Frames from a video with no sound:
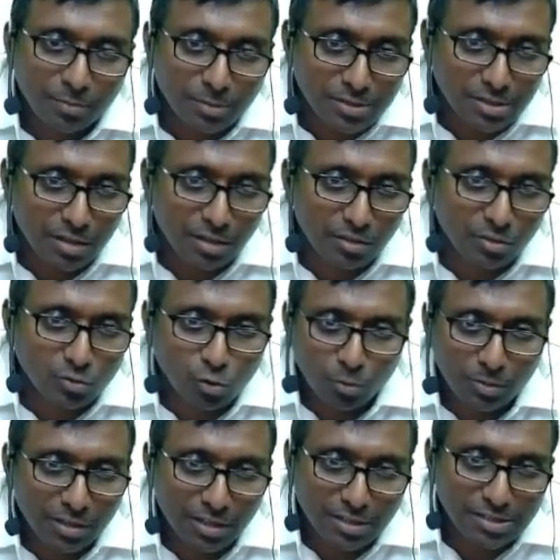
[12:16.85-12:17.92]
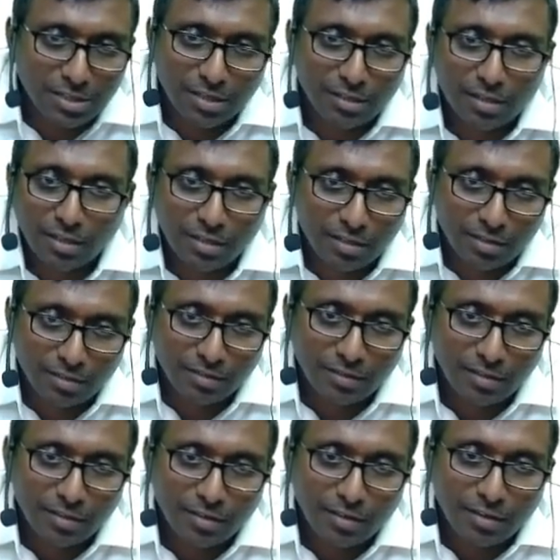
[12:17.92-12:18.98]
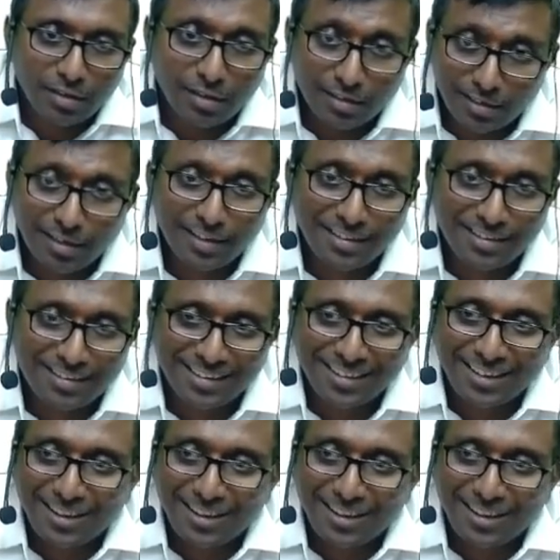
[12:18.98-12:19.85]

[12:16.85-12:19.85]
Pizza Hut, so many huts are there here, right?